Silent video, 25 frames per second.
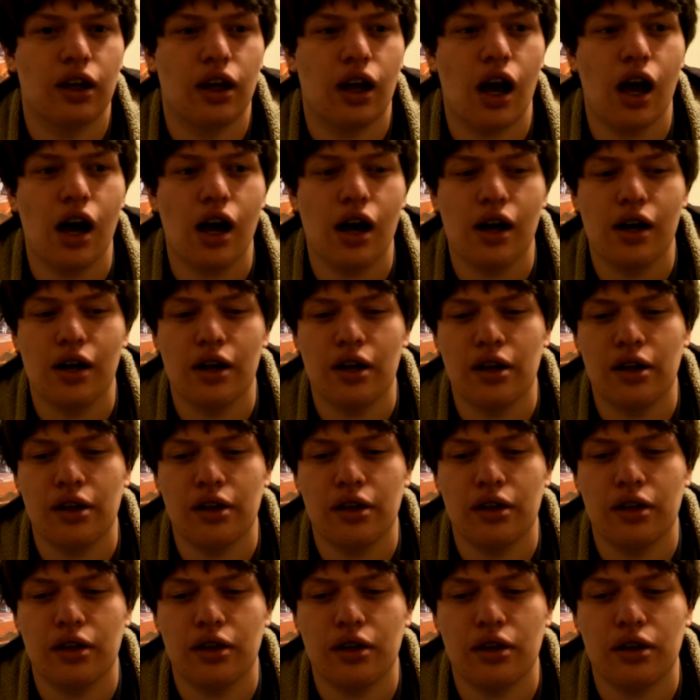
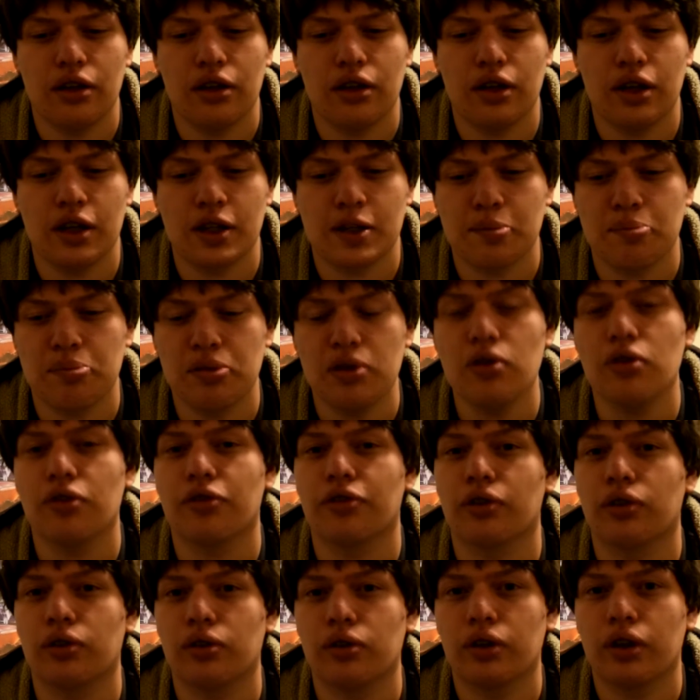It's
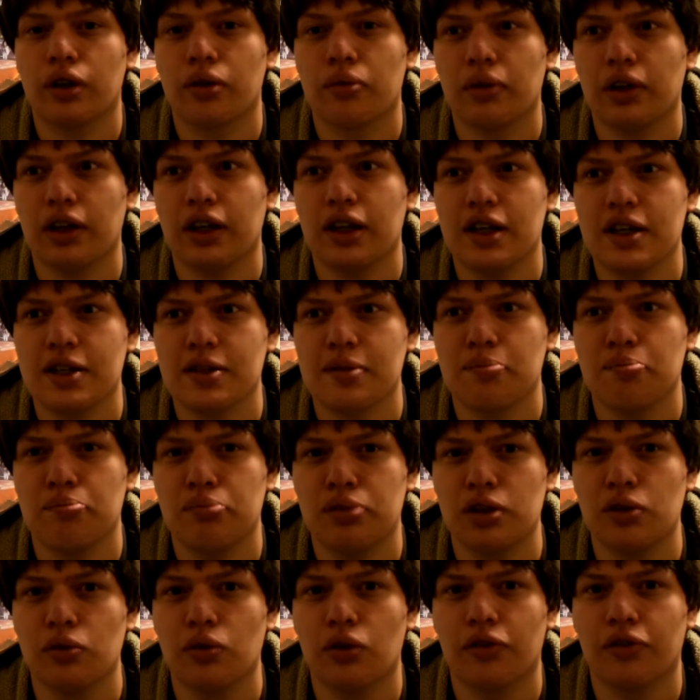beautiful. It really is
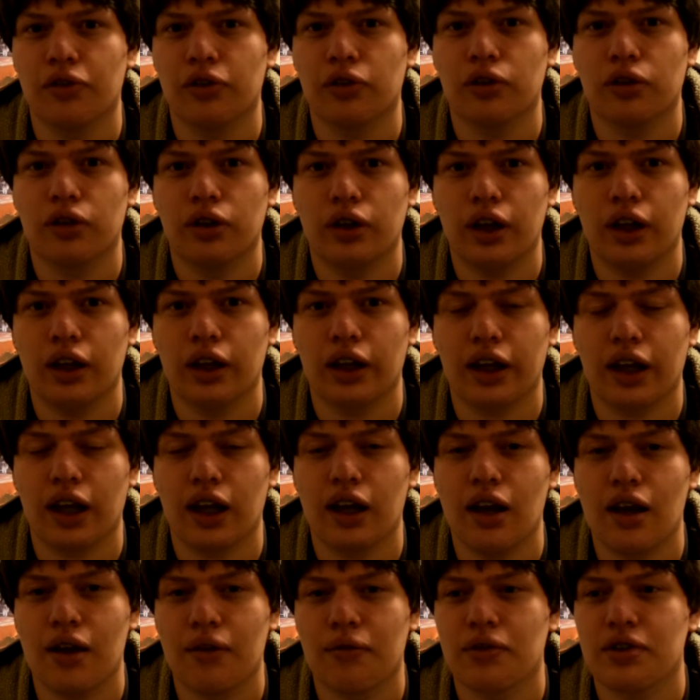beautiful,
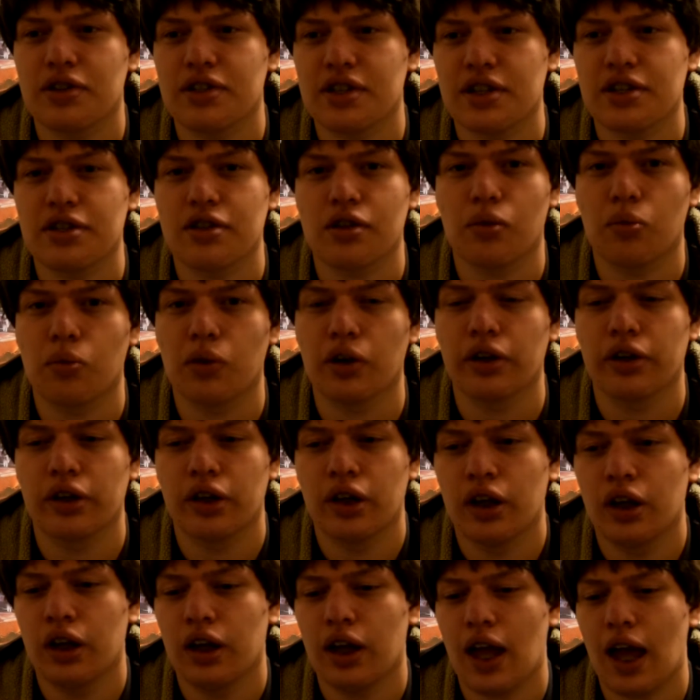in every sense of the word.
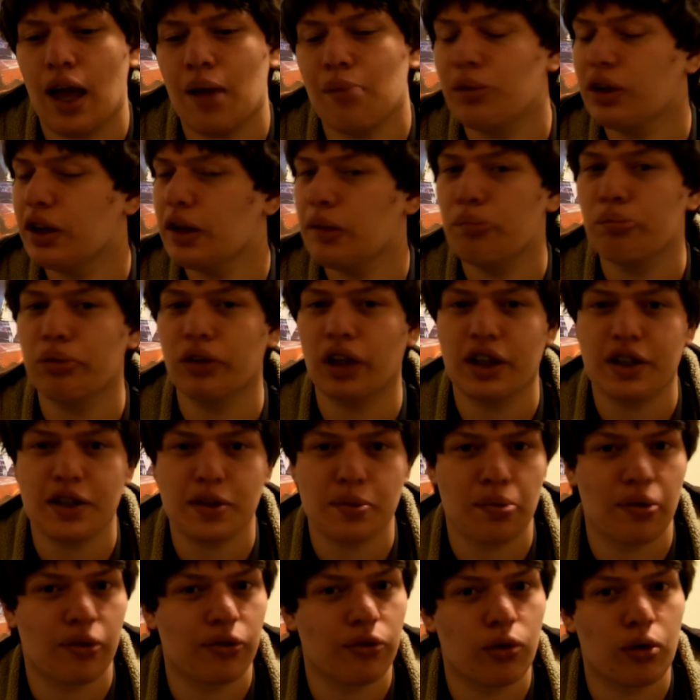Emily Blunt's
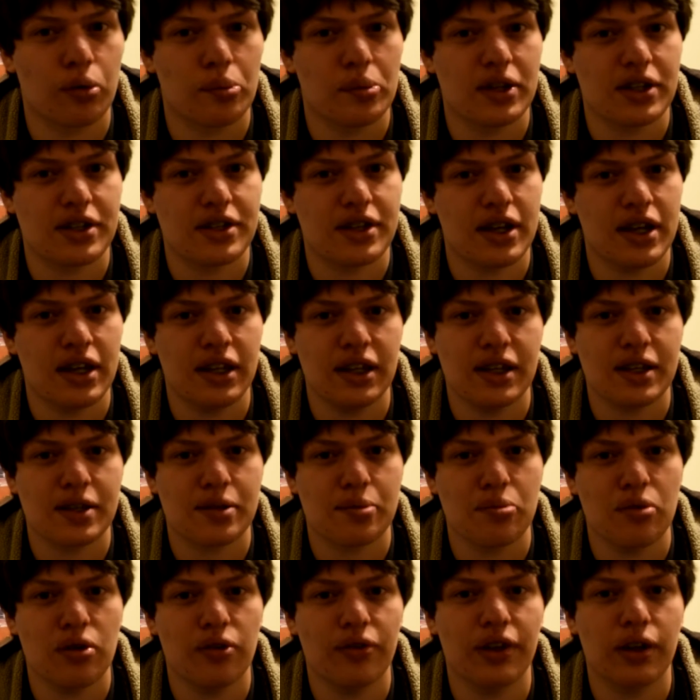performance in
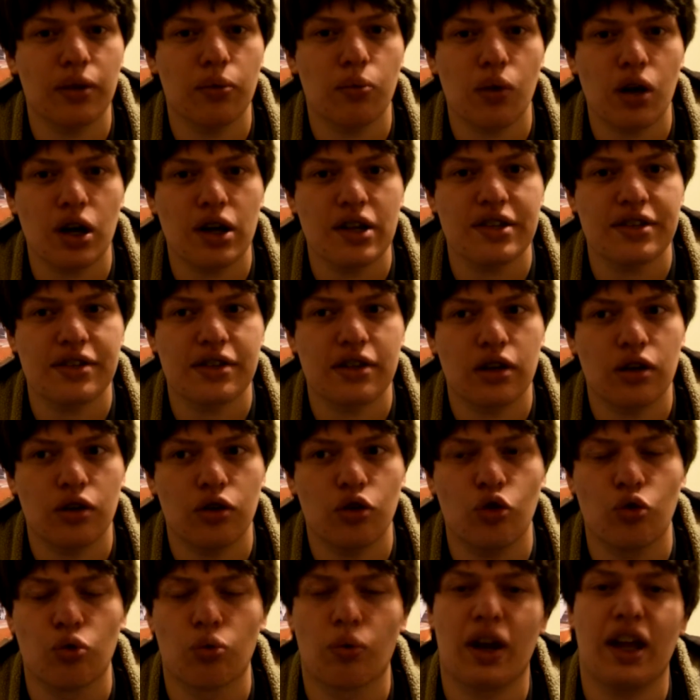this movie was
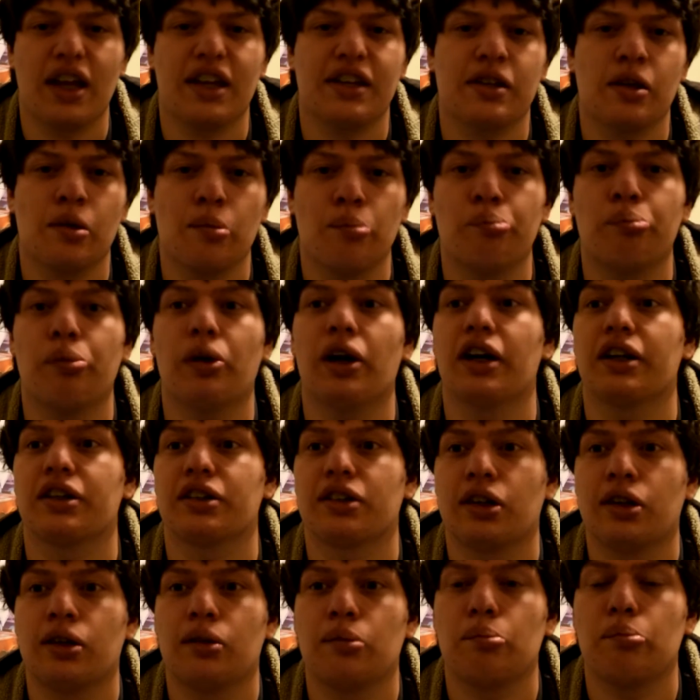great, but
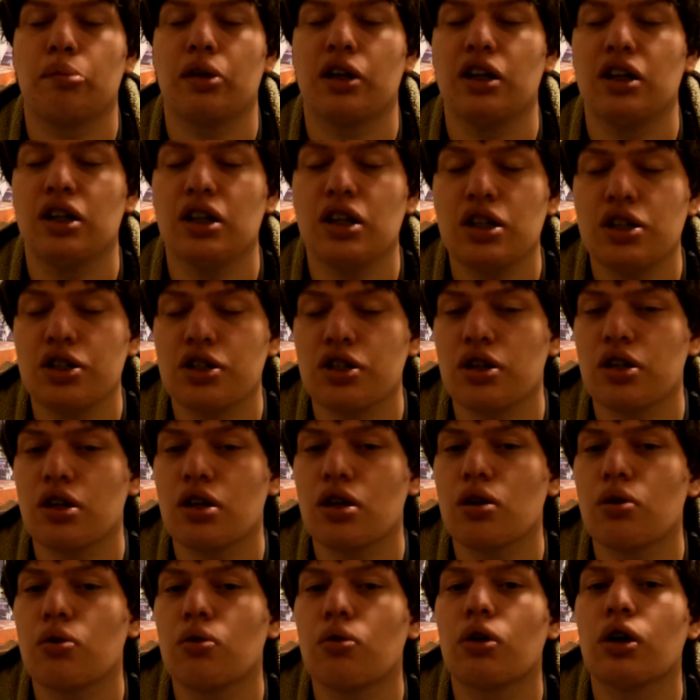
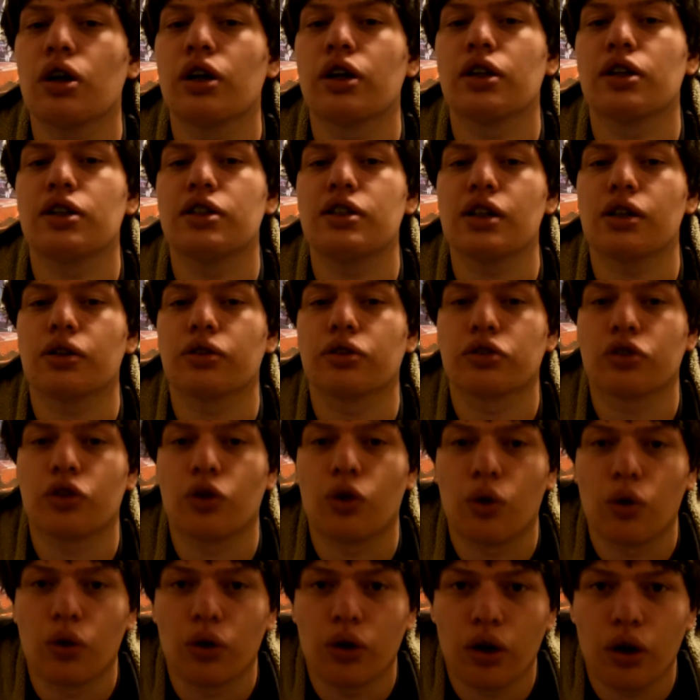Benicio del
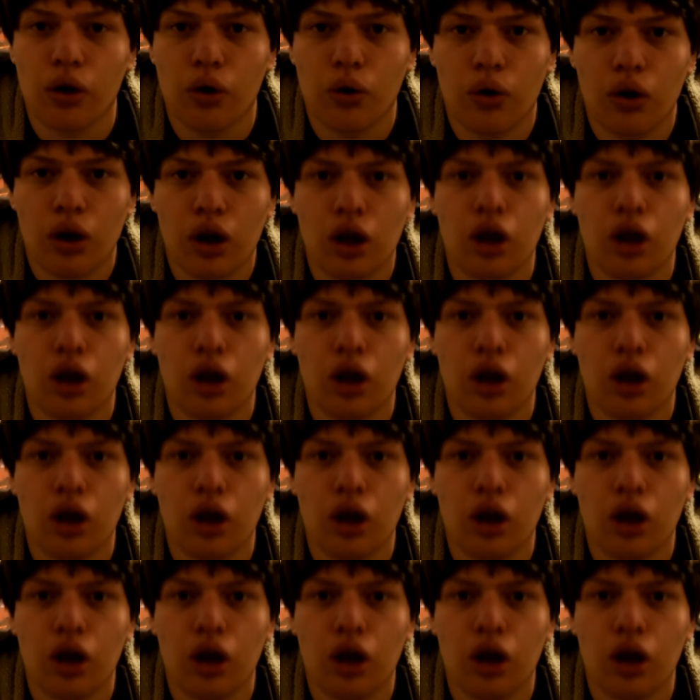Toro